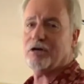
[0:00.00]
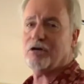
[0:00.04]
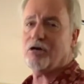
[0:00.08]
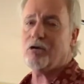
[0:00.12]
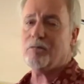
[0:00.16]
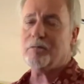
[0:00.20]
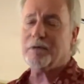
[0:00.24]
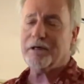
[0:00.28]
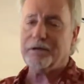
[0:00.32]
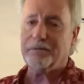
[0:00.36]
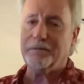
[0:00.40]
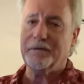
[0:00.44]
all
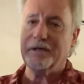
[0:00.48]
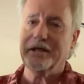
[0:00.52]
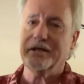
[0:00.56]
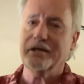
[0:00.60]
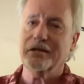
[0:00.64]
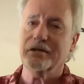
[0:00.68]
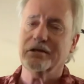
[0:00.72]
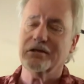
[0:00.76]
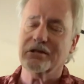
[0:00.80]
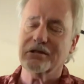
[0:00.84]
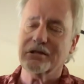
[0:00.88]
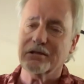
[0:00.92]
my
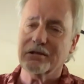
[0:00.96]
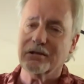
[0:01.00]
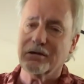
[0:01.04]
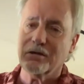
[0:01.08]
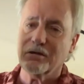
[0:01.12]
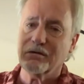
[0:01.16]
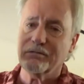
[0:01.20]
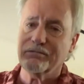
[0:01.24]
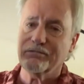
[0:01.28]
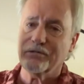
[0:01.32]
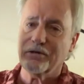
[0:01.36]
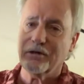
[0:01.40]
readings,
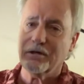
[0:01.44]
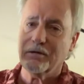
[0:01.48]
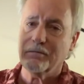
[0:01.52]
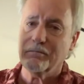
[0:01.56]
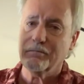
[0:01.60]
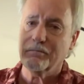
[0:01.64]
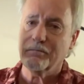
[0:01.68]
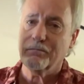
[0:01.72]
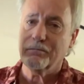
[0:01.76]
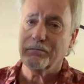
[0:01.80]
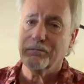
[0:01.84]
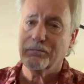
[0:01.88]

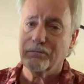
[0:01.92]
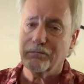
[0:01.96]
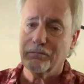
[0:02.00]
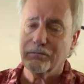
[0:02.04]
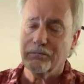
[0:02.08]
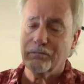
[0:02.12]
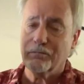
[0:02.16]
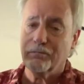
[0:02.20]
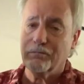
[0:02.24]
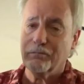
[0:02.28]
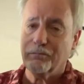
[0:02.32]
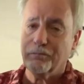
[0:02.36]
from
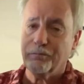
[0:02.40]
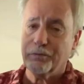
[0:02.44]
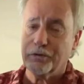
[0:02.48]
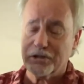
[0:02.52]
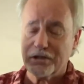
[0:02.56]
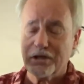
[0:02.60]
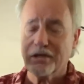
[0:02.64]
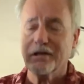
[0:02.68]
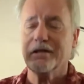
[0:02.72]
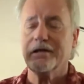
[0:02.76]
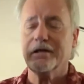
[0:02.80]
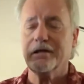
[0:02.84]

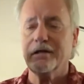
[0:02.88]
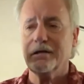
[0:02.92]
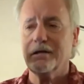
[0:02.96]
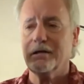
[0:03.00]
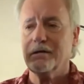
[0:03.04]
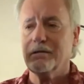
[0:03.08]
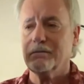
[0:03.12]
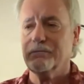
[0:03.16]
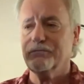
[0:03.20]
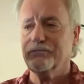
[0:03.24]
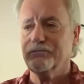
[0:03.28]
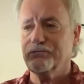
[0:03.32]
personally
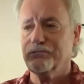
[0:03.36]
of